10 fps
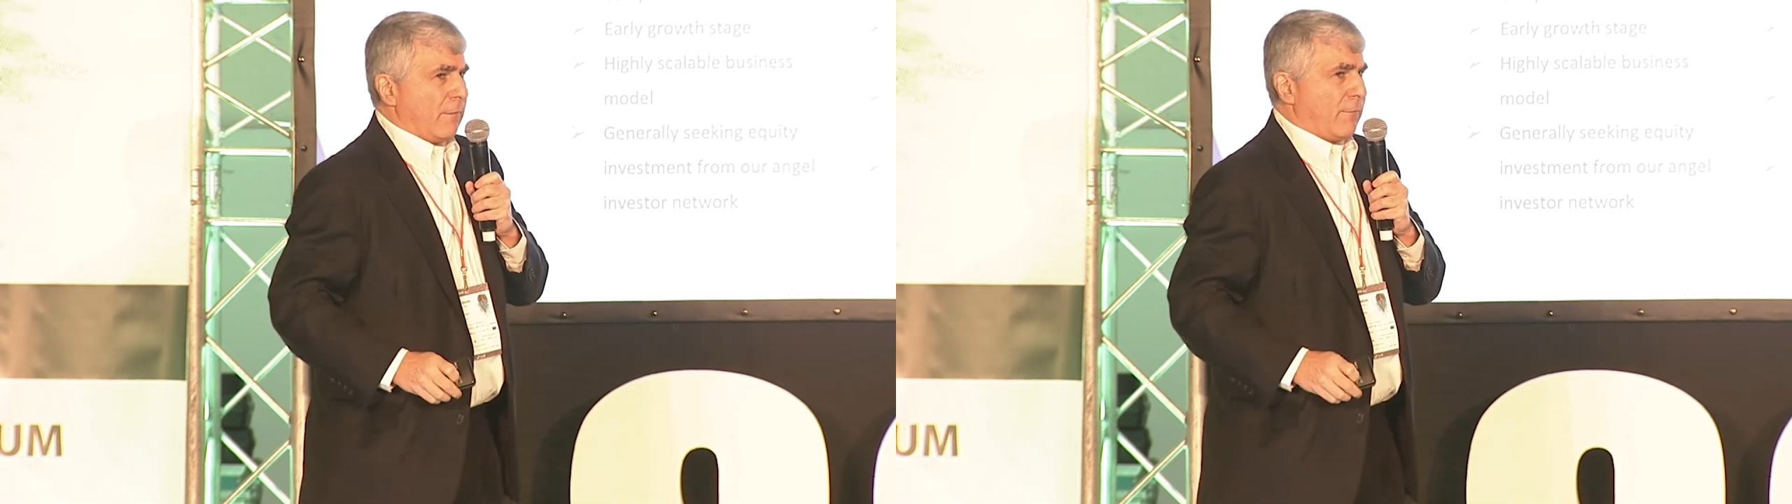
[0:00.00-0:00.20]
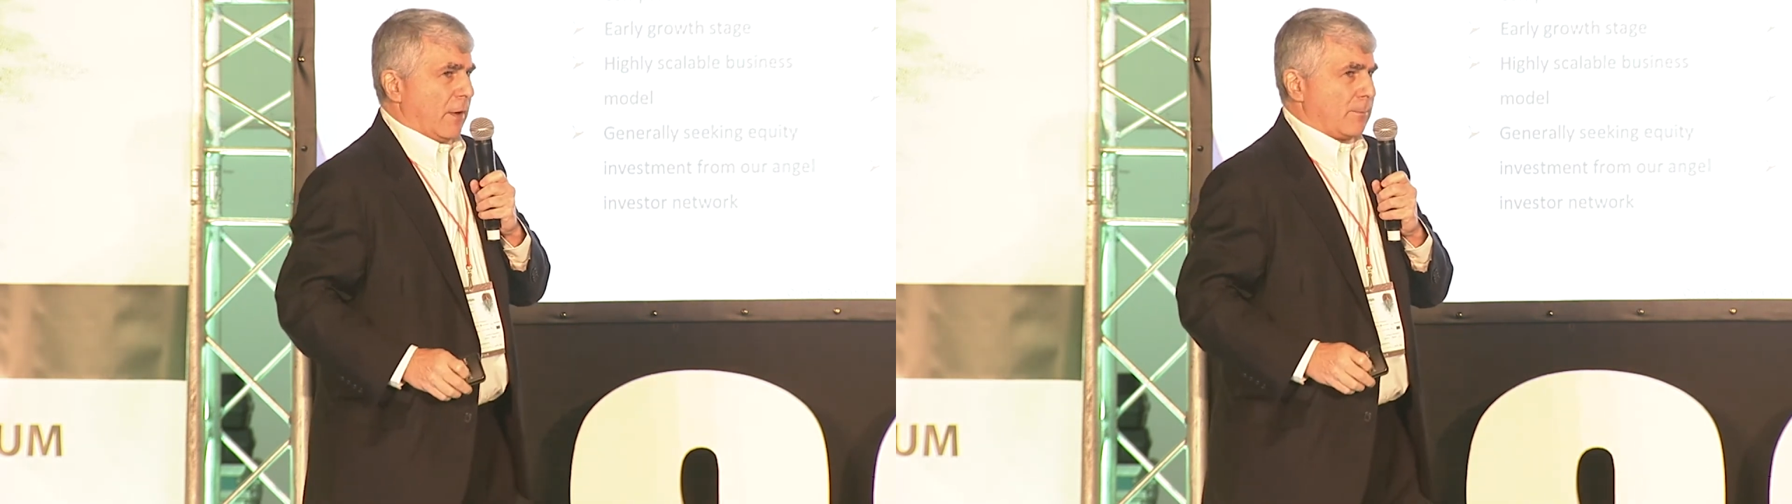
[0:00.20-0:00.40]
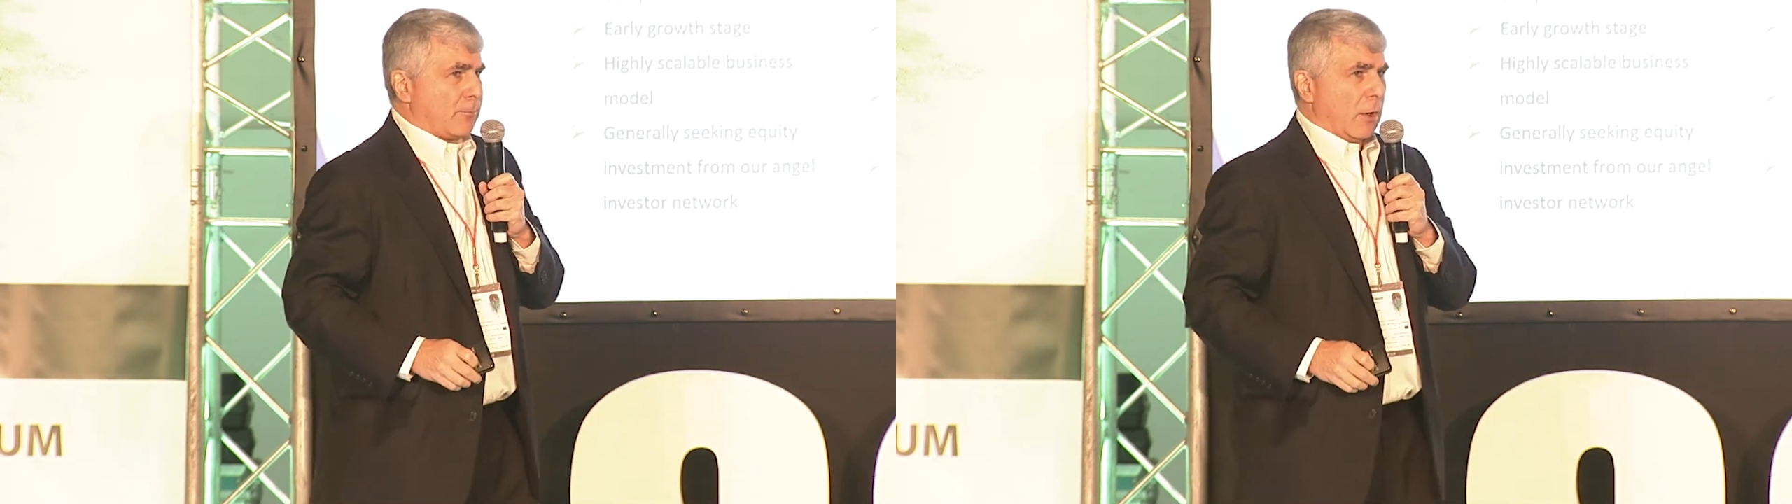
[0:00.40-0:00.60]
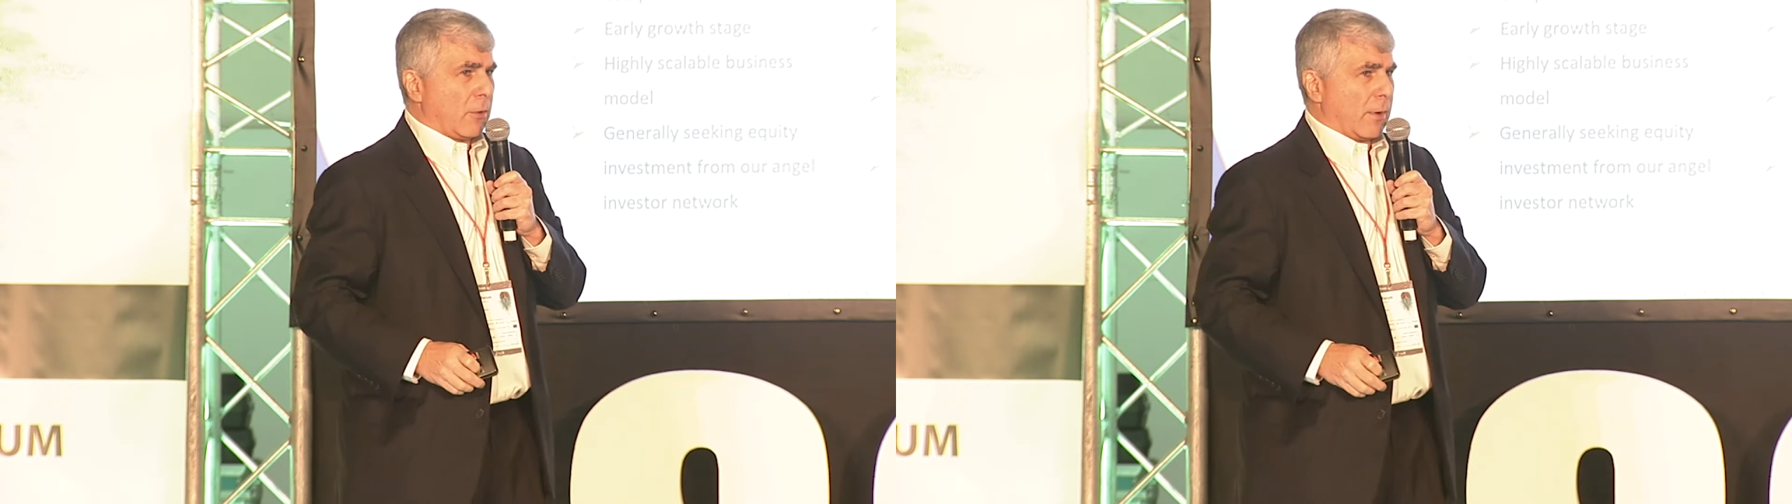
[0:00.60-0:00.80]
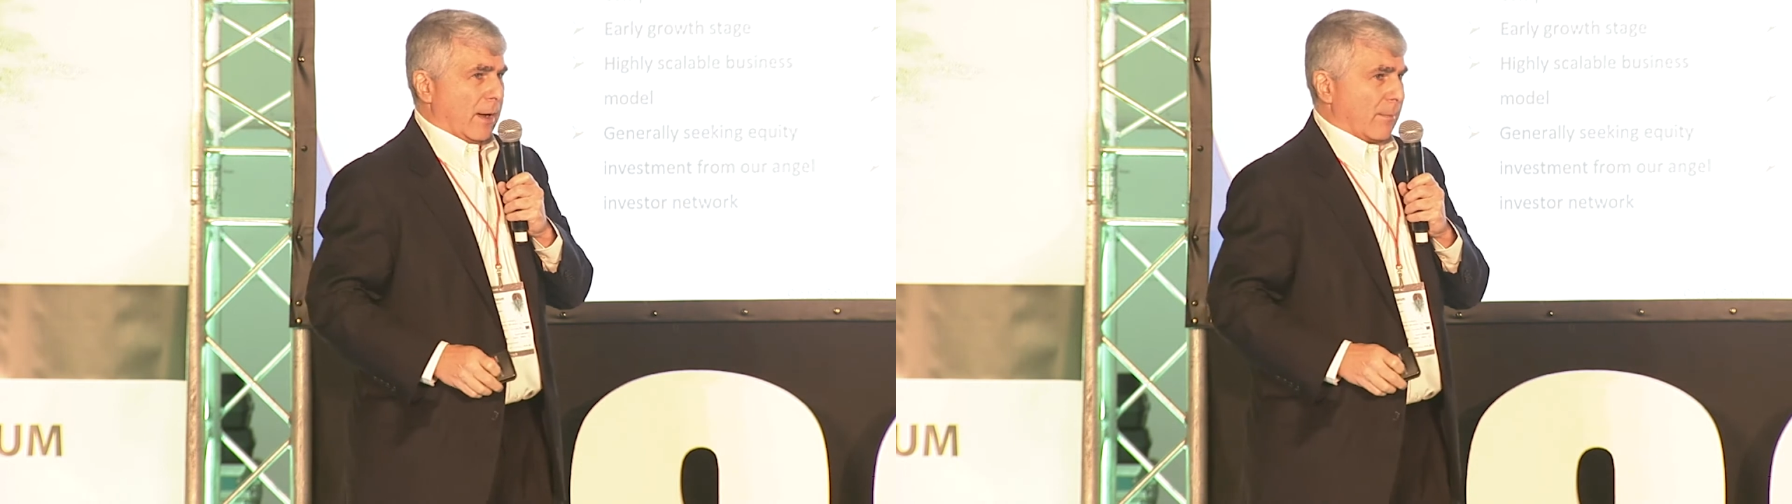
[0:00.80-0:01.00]
fund
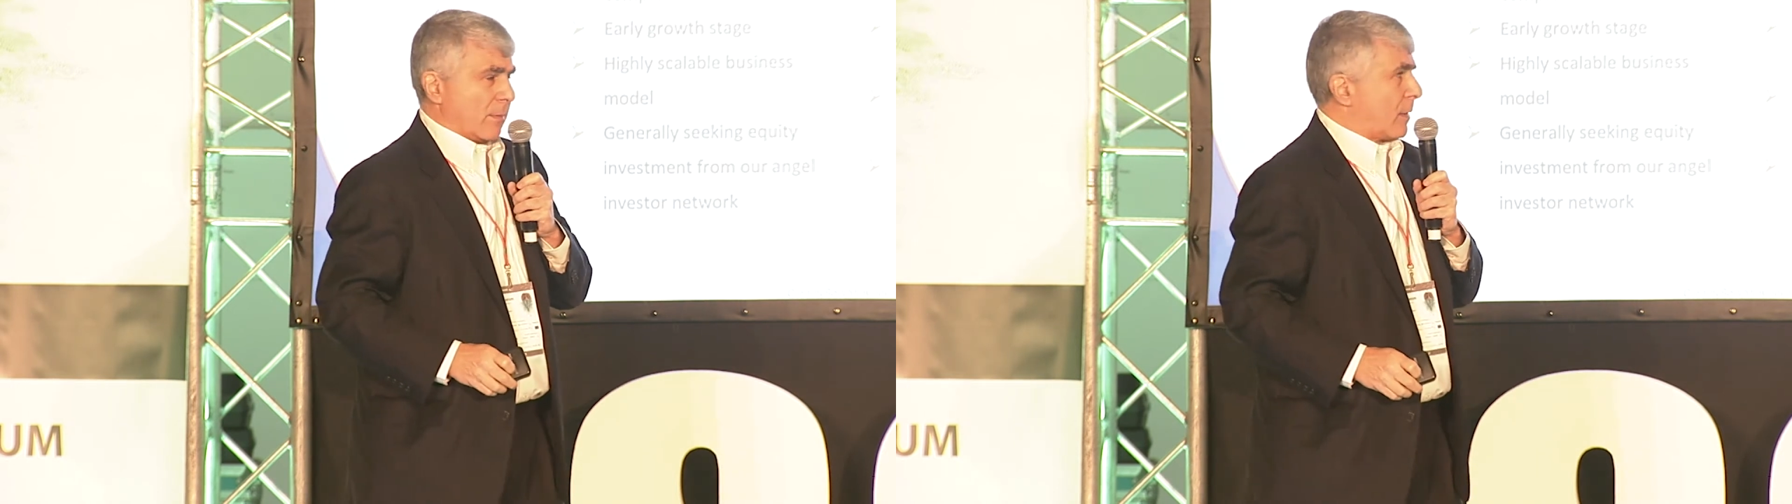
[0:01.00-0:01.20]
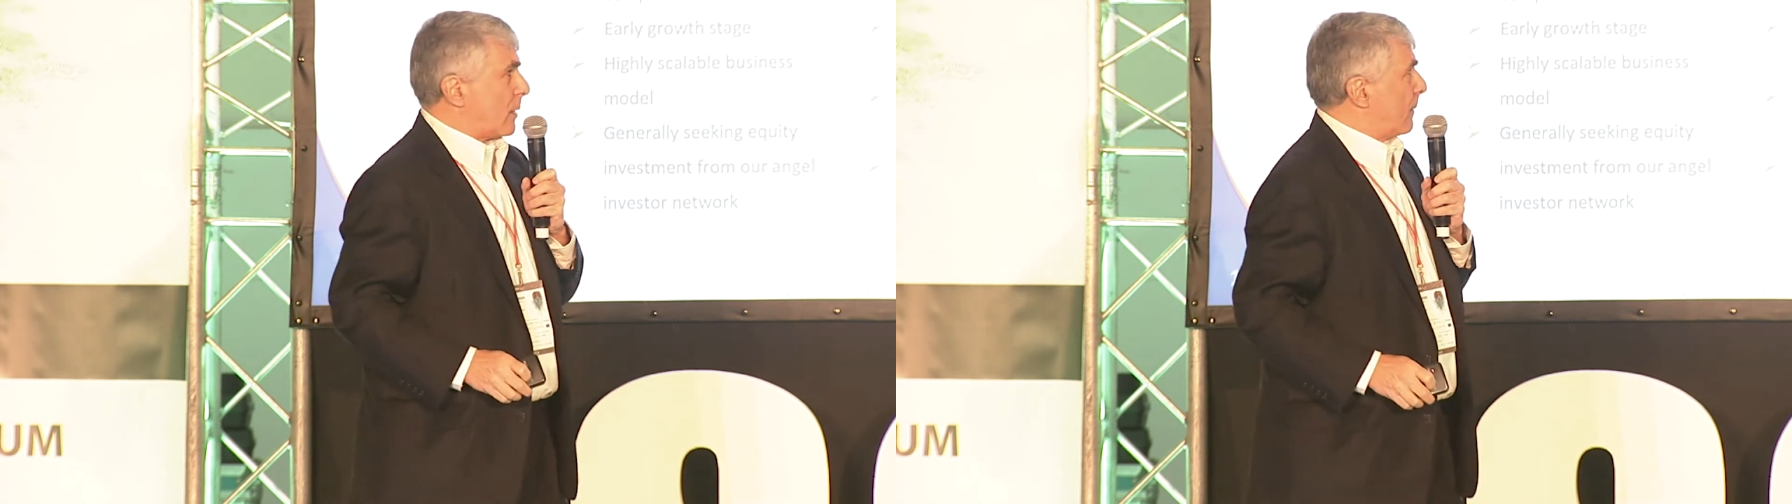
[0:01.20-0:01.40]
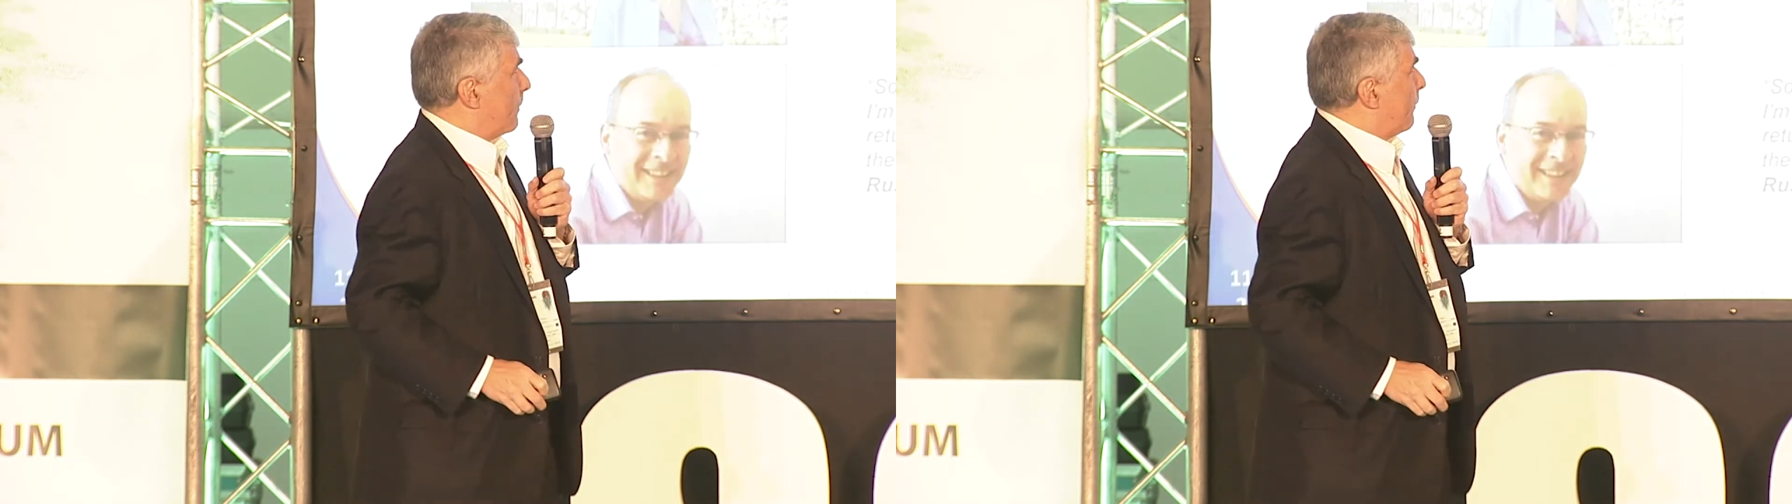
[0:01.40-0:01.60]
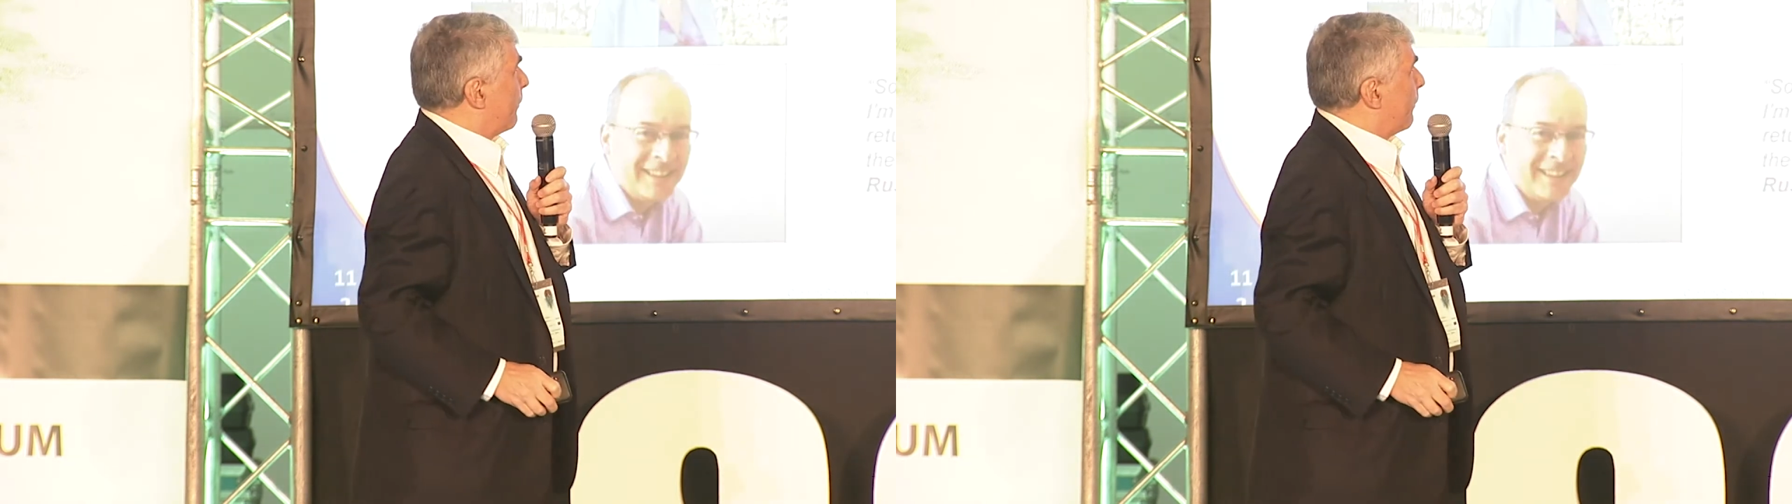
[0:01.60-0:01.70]
programs.